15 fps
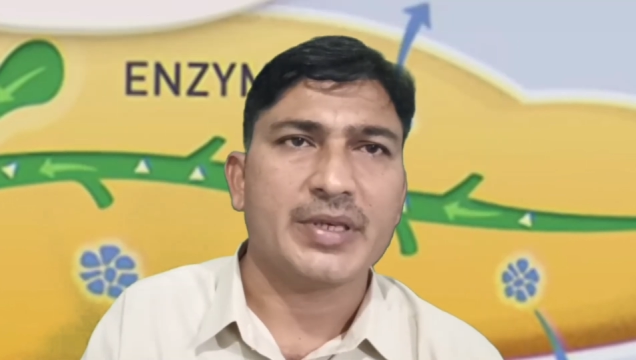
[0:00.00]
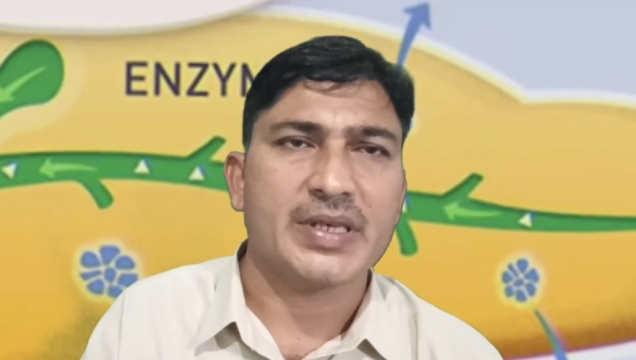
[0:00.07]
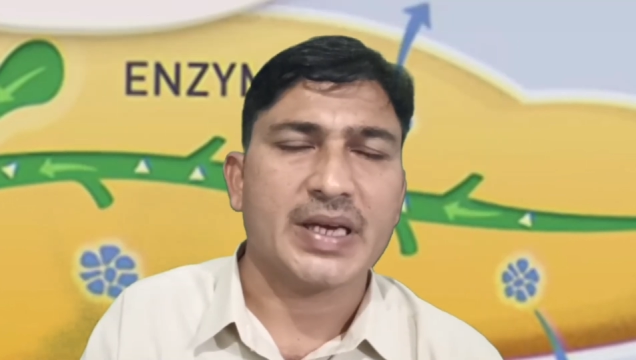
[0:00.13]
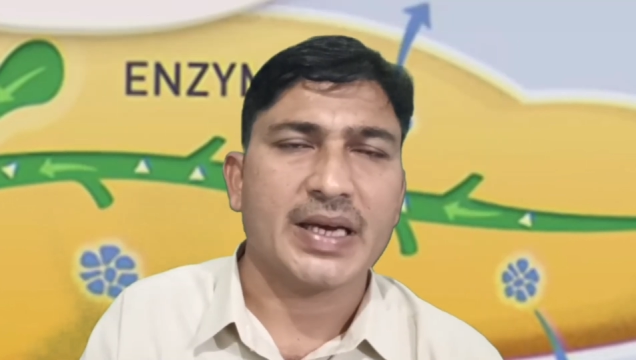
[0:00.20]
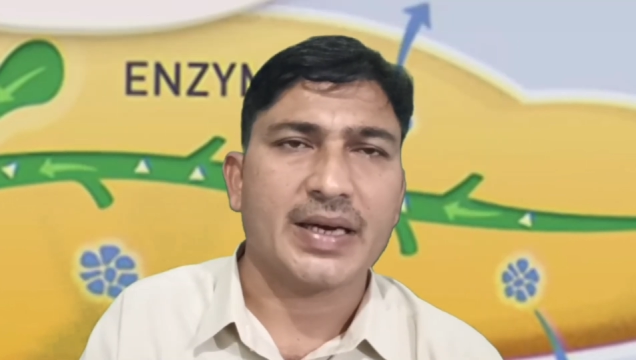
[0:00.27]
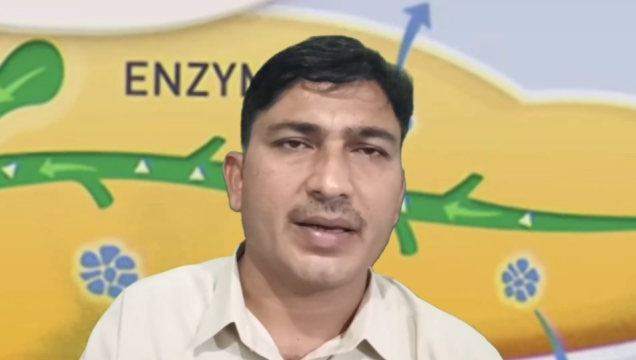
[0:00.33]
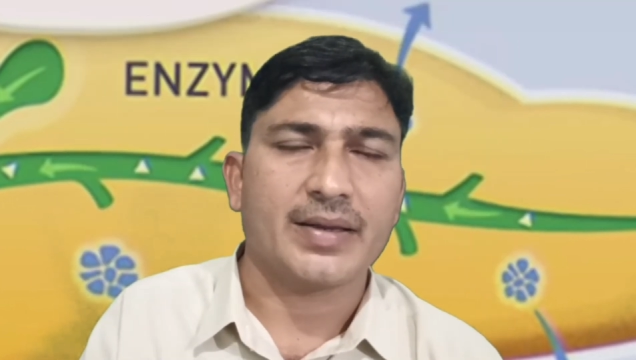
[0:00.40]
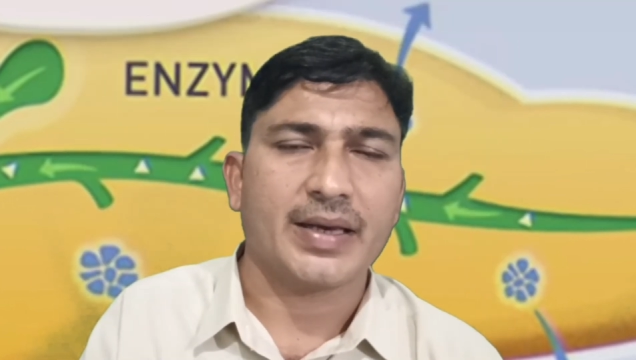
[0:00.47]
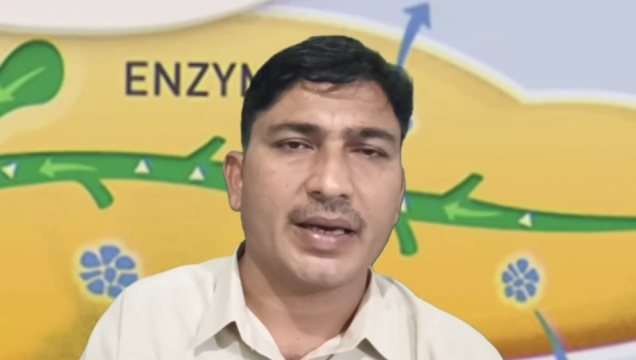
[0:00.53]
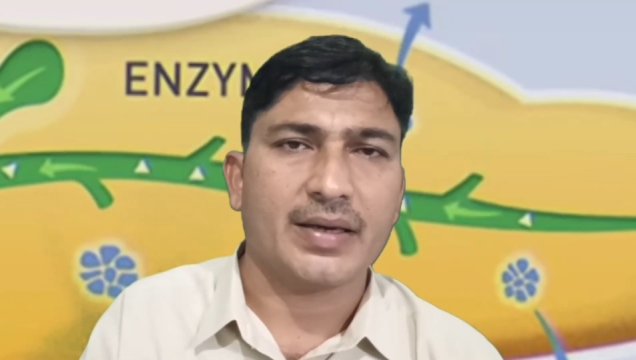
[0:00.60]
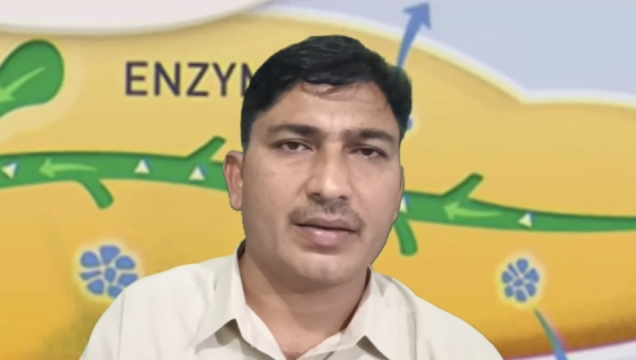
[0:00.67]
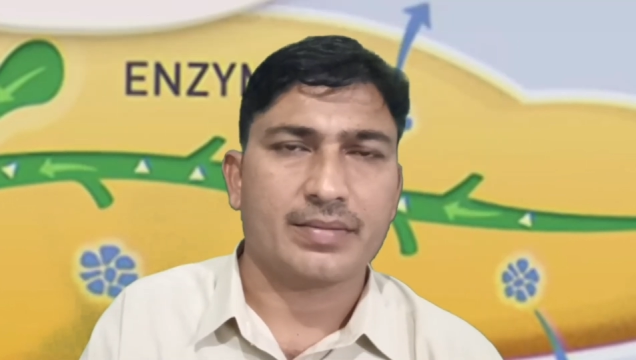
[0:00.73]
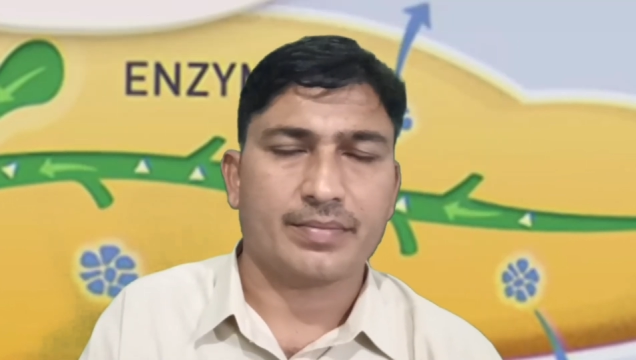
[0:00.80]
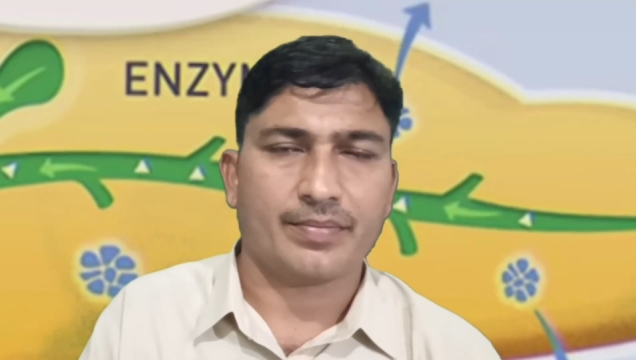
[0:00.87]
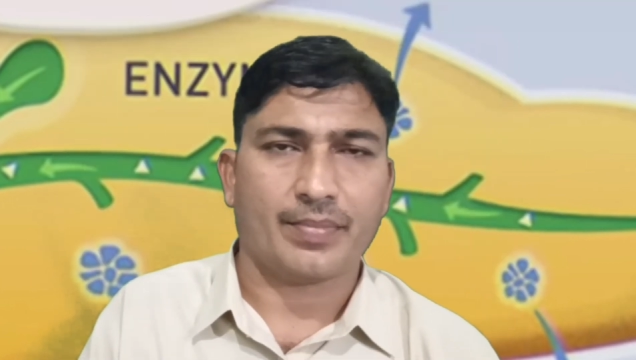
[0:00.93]
But
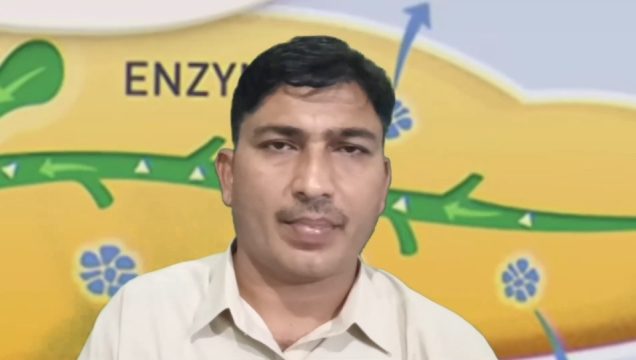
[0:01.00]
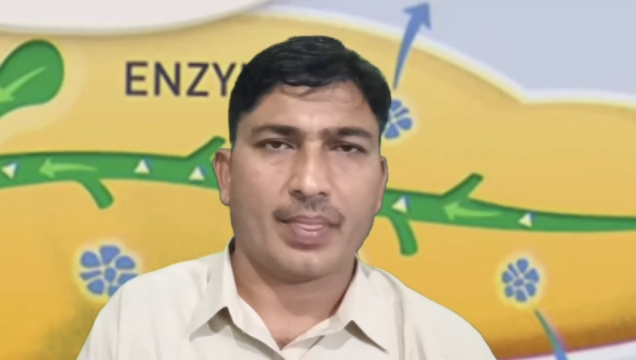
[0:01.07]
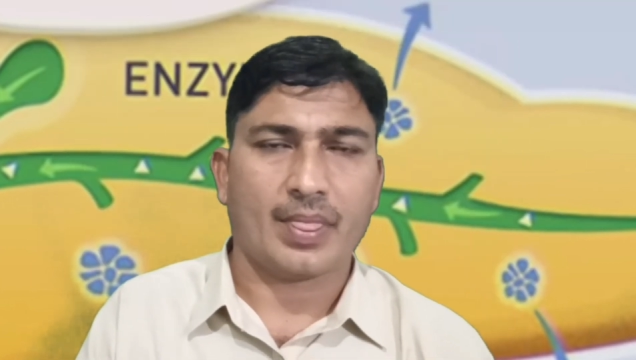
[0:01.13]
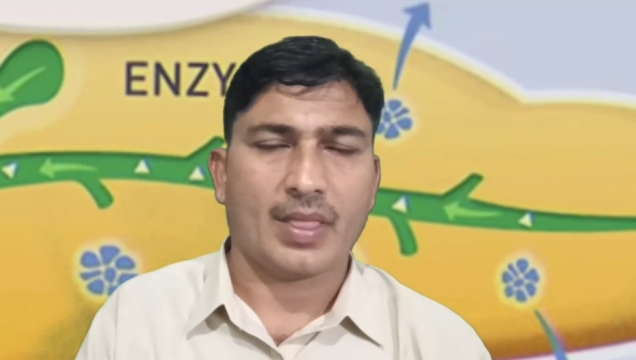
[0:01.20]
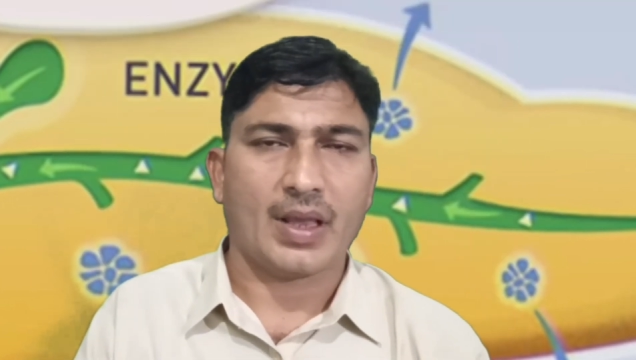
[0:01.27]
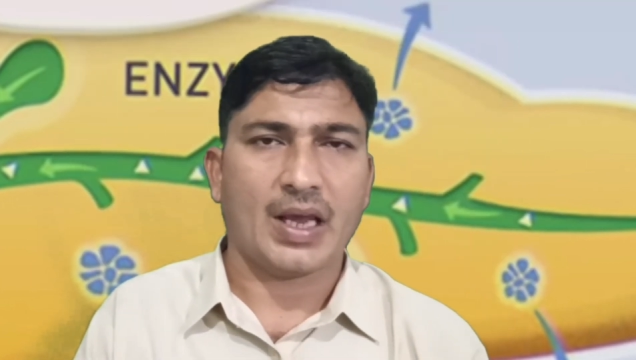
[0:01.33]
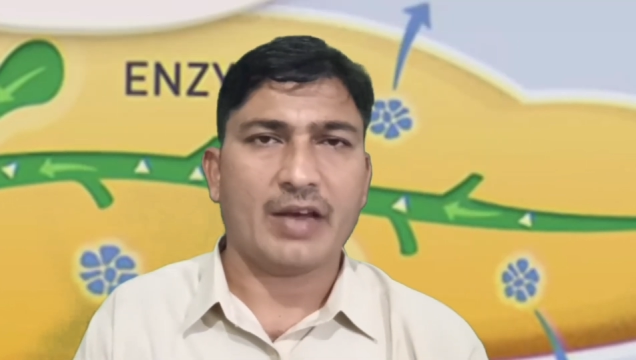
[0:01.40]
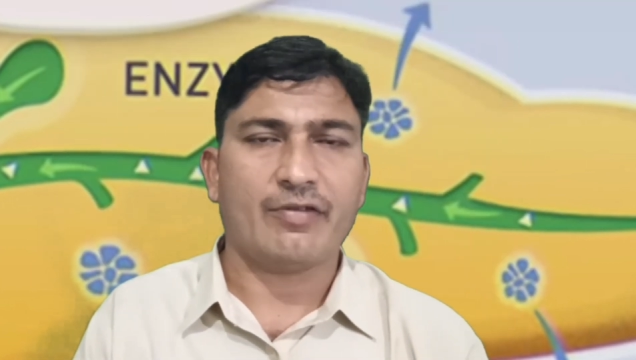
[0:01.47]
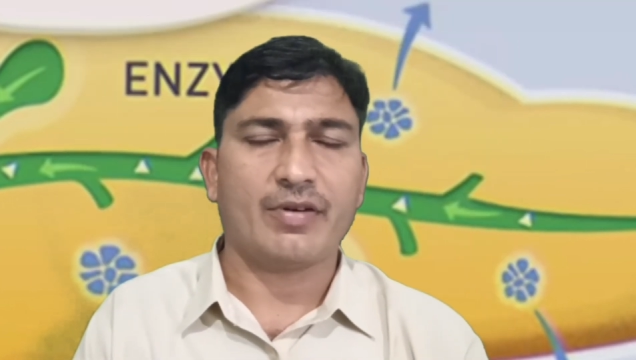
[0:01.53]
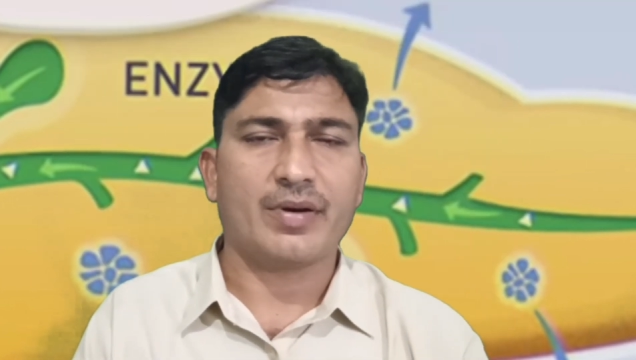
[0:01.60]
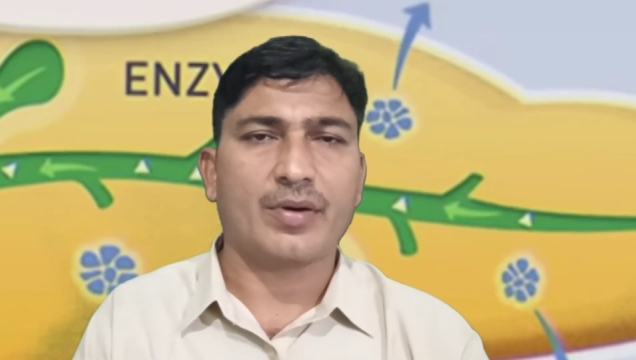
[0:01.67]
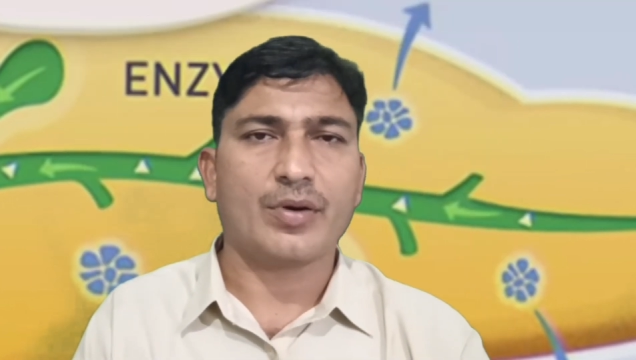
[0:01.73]
problem is here that